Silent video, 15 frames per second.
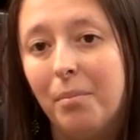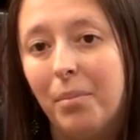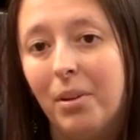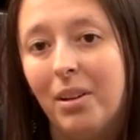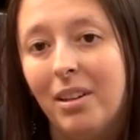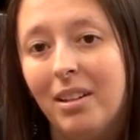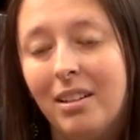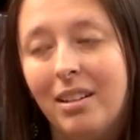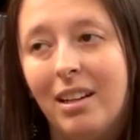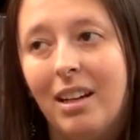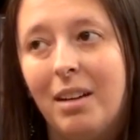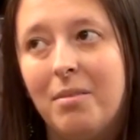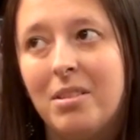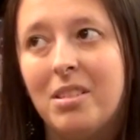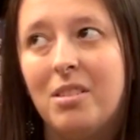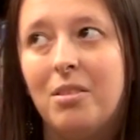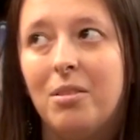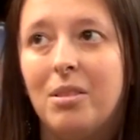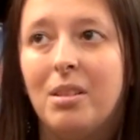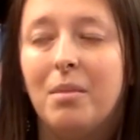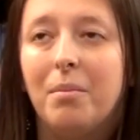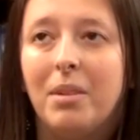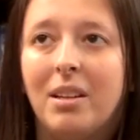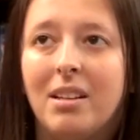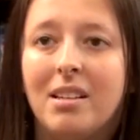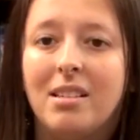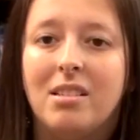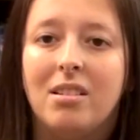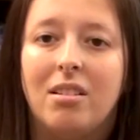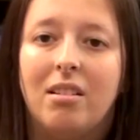But I'm just doing it
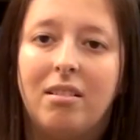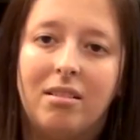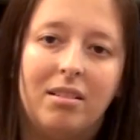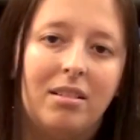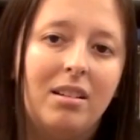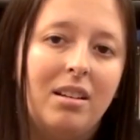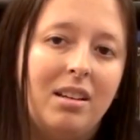because, you know,